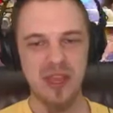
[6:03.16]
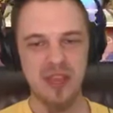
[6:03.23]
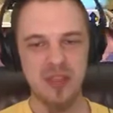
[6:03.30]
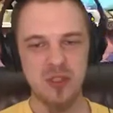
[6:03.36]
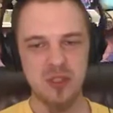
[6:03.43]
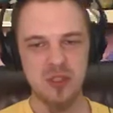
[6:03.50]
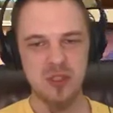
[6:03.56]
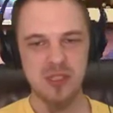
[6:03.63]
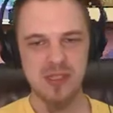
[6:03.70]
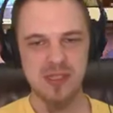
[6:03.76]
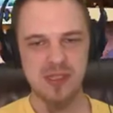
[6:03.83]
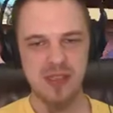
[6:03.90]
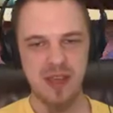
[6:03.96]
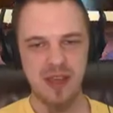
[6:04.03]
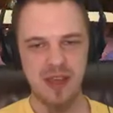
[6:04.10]
in range,
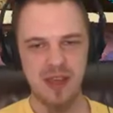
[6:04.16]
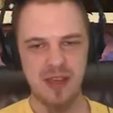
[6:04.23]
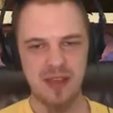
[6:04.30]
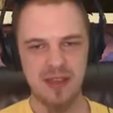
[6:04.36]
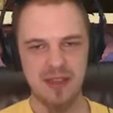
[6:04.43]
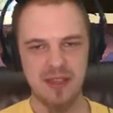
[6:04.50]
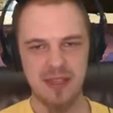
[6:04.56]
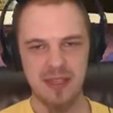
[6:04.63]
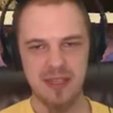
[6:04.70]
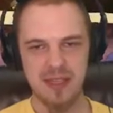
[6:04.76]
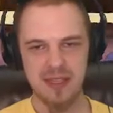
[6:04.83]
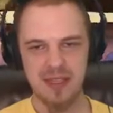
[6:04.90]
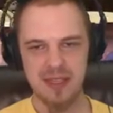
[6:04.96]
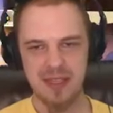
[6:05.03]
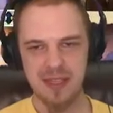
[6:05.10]
just the
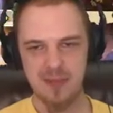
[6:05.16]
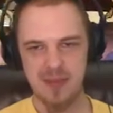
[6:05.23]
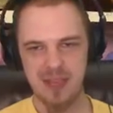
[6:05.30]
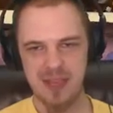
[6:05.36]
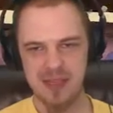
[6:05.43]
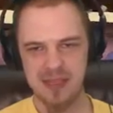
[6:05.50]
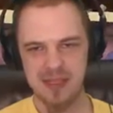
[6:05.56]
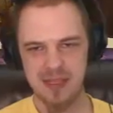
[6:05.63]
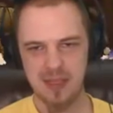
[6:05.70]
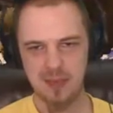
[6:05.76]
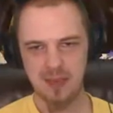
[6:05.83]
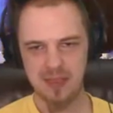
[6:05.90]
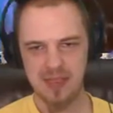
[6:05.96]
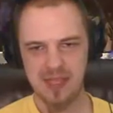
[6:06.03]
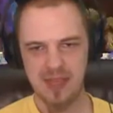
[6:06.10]
DPS that
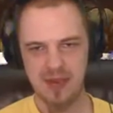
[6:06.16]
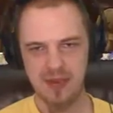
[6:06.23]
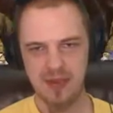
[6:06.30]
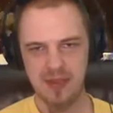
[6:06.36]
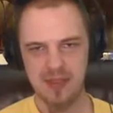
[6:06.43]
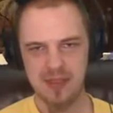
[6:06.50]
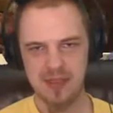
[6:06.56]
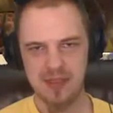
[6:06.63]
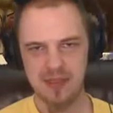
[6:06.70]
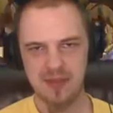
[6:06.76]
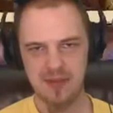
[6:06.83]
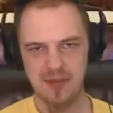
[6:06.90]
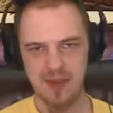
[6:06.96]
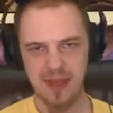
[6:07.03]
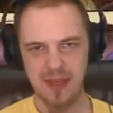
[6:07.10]
he puts out is
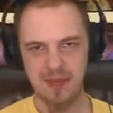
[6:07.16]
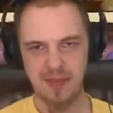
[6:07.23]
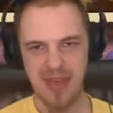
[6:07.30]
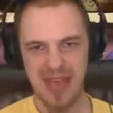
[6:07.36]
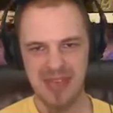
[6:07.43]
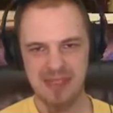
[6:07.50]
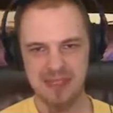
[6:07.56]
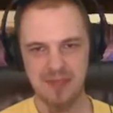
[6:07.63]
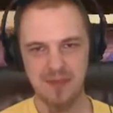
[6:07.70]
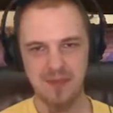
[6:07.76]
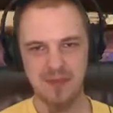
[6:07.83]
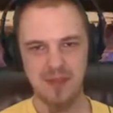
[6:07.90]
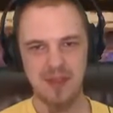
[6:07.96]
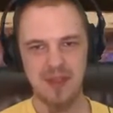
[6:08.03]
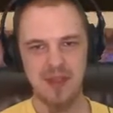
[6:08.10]
fucking
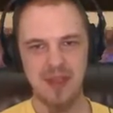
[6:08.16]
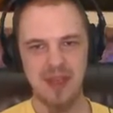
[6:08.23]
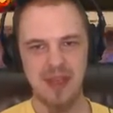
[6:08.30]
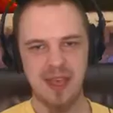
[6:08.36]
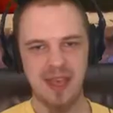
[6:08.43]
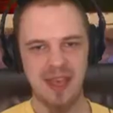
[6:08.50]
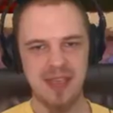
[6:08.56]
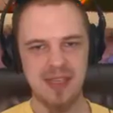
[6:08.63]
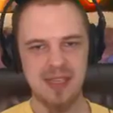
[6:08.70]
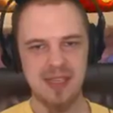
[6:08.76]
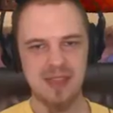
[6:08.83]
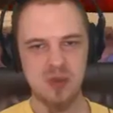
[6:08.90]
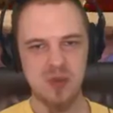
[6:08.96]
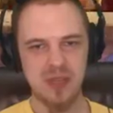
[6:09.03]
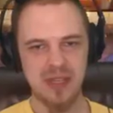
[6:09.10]
massive. And
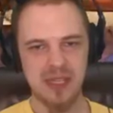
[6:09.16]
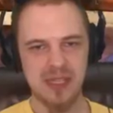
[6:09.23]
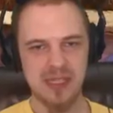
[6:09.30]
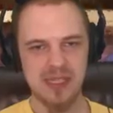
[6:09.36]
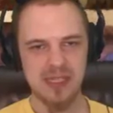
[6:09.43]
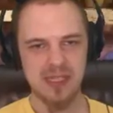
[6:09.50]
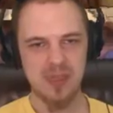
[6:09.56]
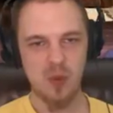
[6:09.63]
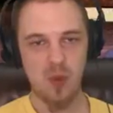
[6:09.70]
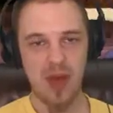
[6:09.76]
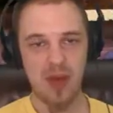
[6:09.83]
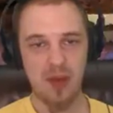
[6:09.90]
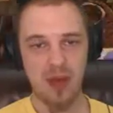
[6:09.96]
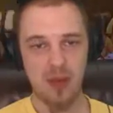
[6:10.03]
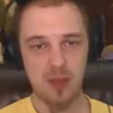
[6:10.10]
it's really easy.
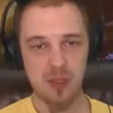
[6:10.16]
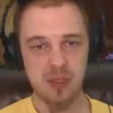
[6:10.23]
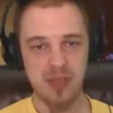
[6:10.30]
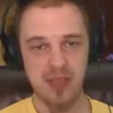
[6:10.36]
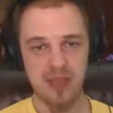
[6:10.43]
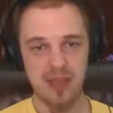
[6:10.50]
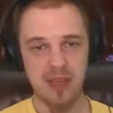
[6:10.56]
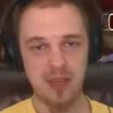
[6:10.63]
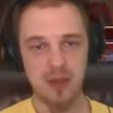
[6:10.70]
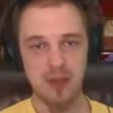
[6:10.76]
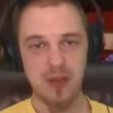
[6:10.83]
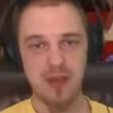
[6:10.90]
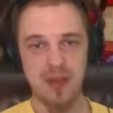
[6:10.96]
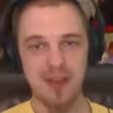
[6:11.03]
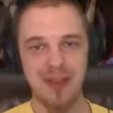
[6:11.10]
Wow, I almost died there.
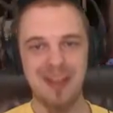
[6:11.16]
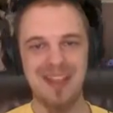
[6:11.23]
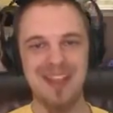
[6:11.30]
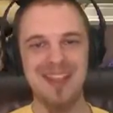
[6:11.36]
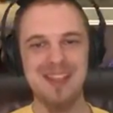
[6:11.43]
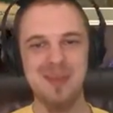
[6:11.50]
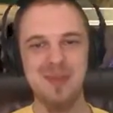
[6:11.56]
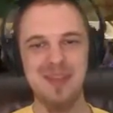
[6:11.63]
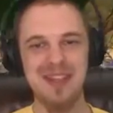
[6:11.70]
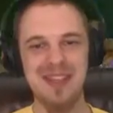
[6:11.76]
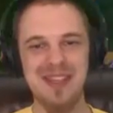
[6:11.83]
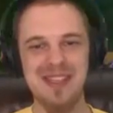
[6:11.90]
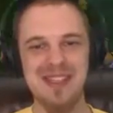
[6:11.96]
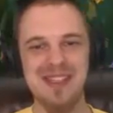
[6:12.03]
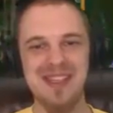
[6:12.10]
It's
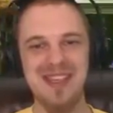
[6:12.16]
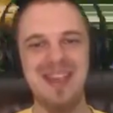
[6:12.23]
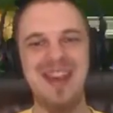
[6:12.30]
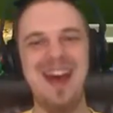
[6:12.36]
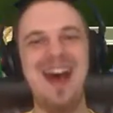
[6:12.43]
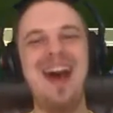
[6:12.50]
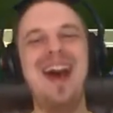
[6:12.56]
really easy.